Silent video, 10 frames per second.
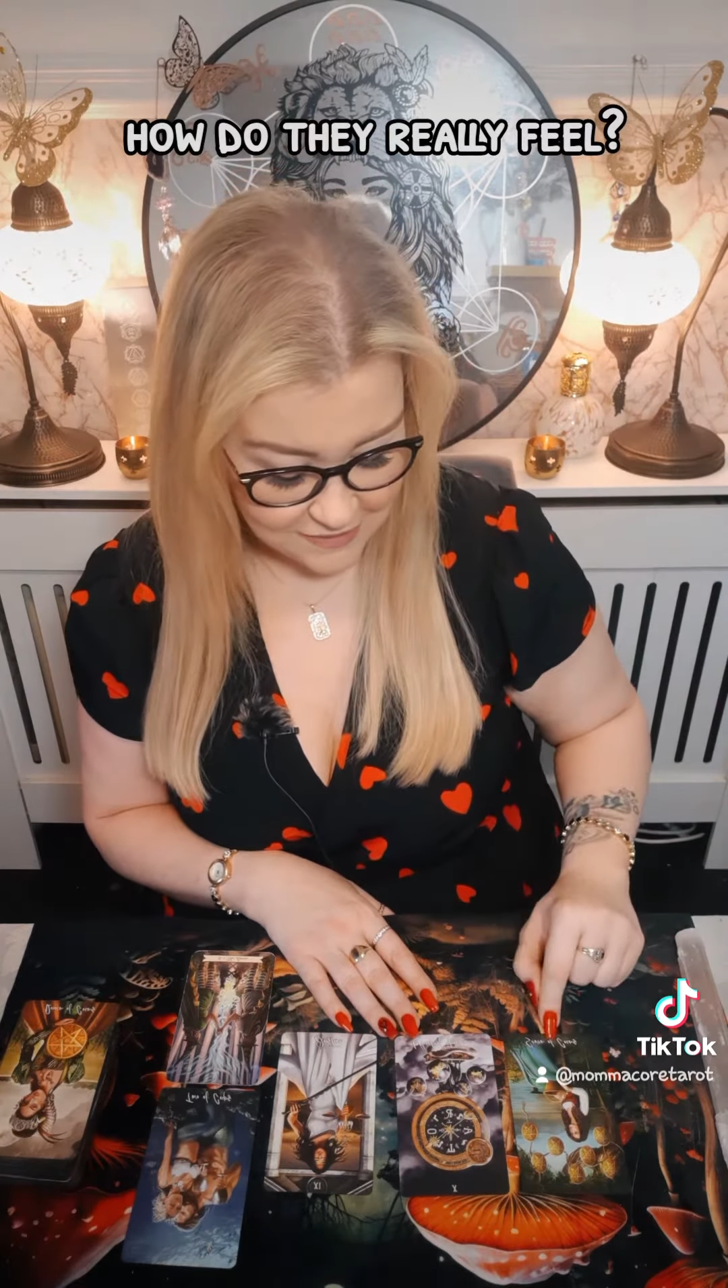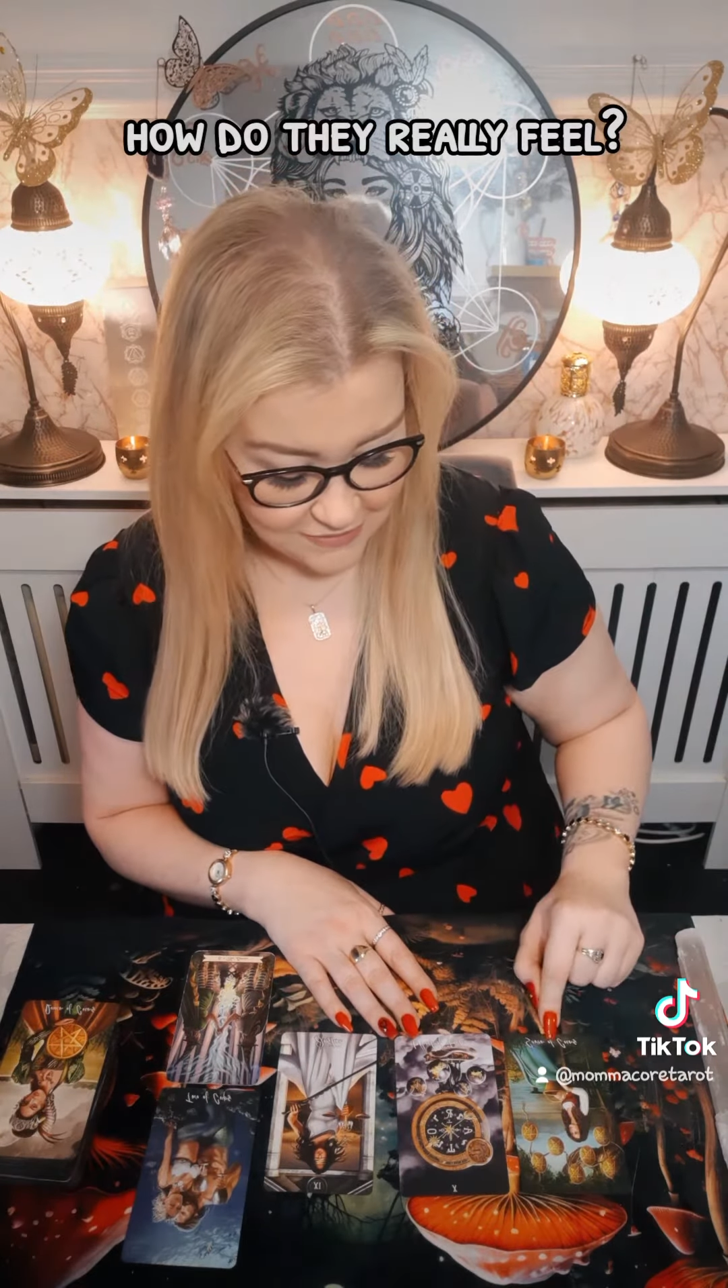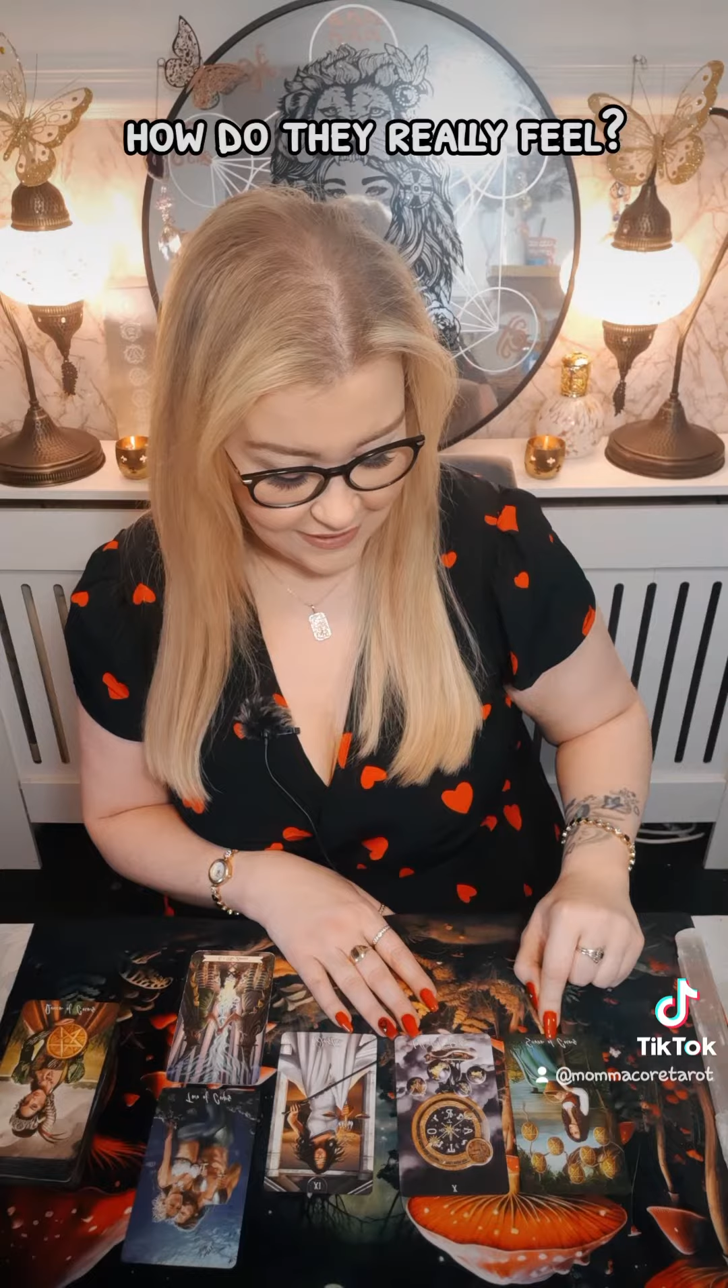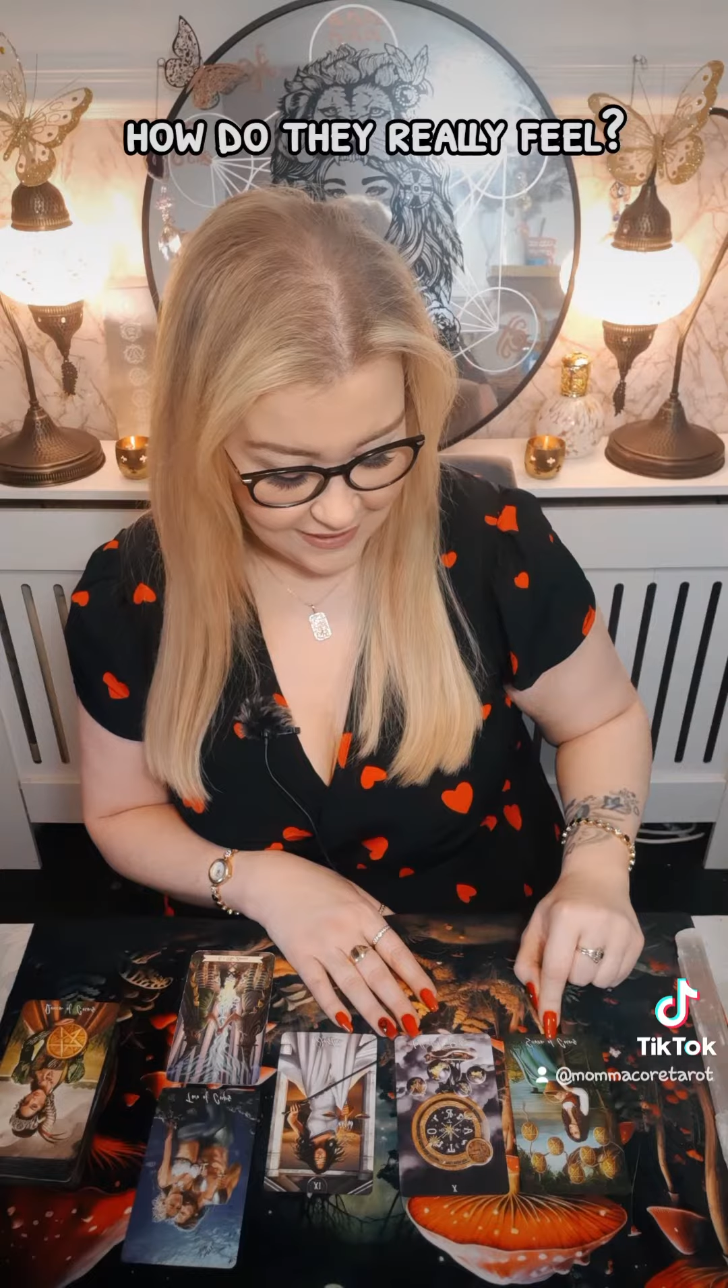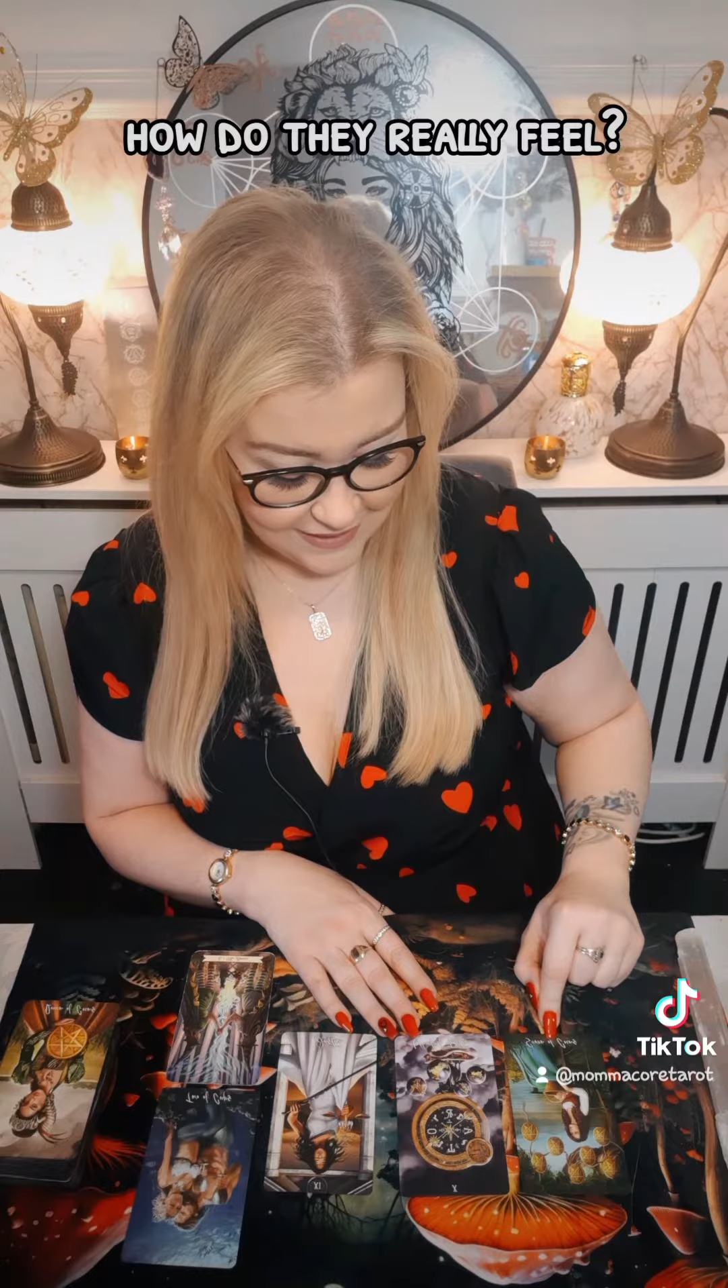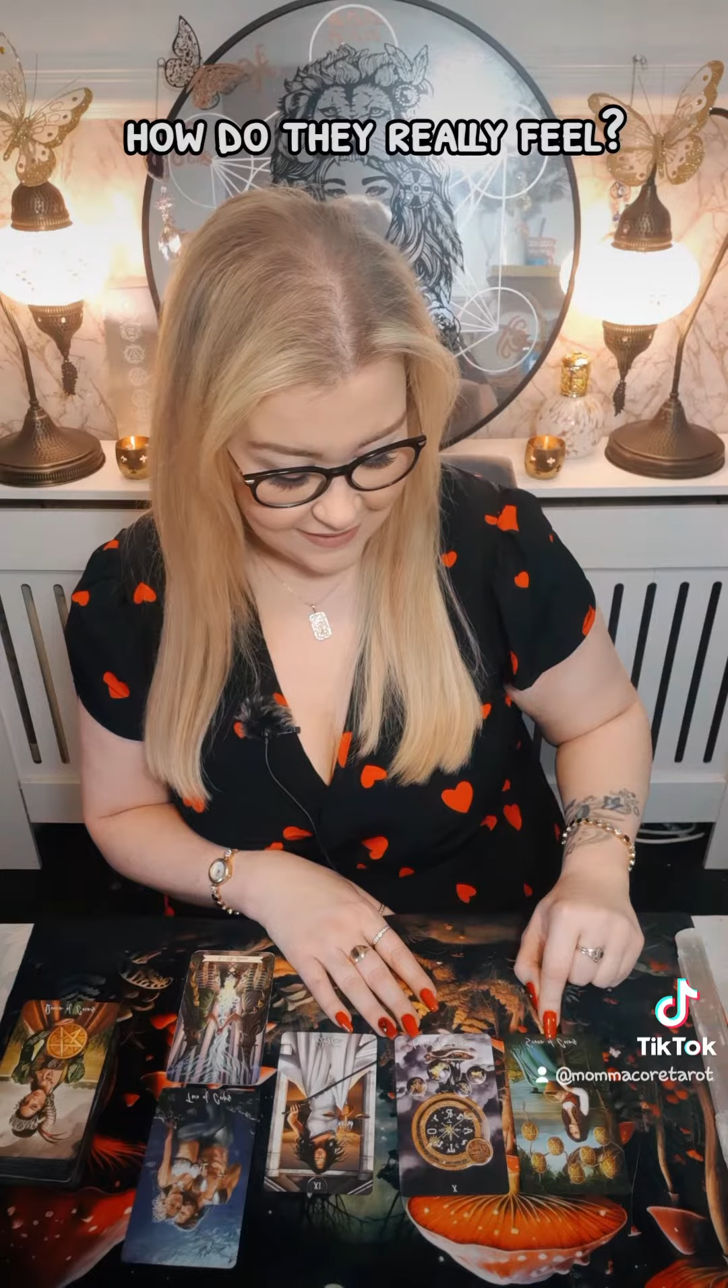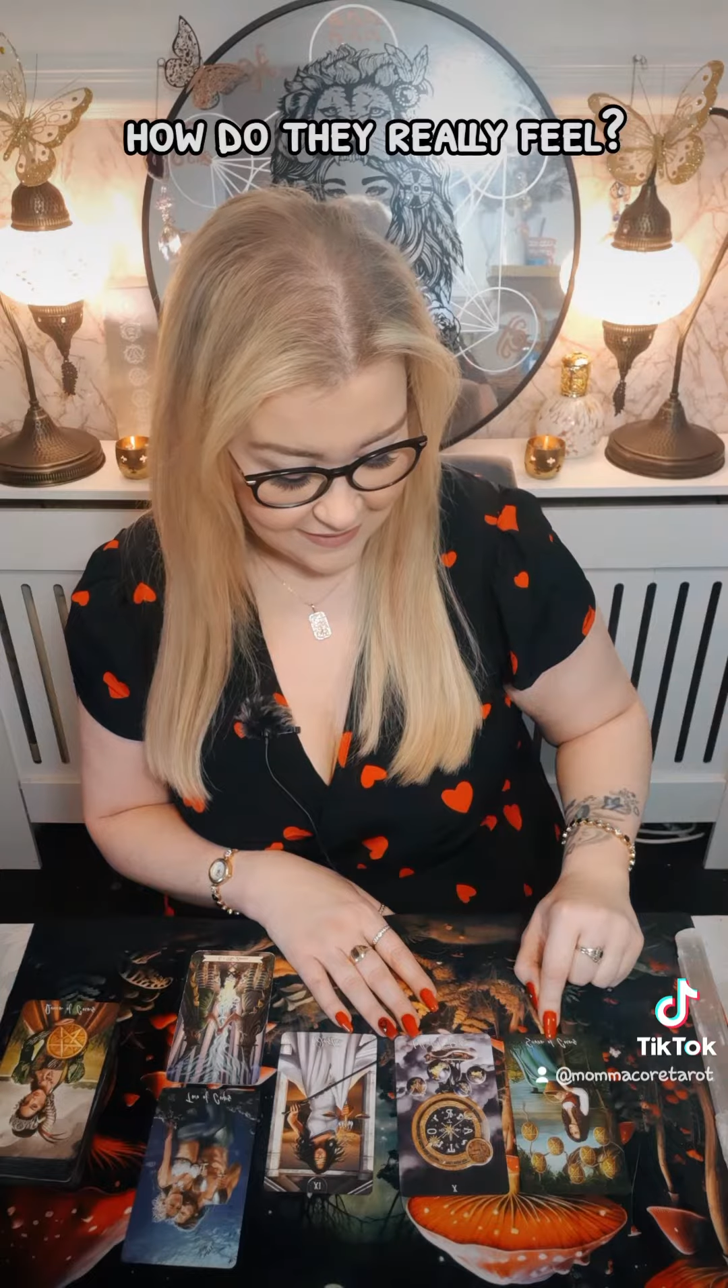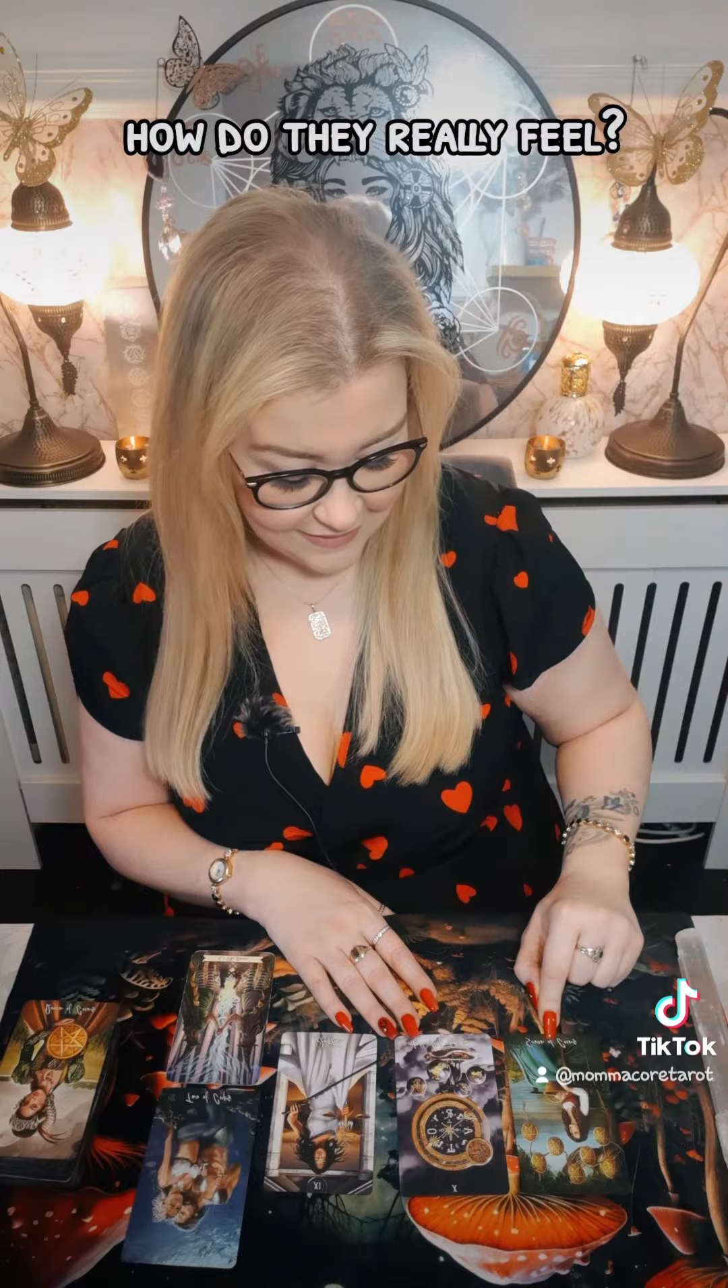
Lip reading: feel it.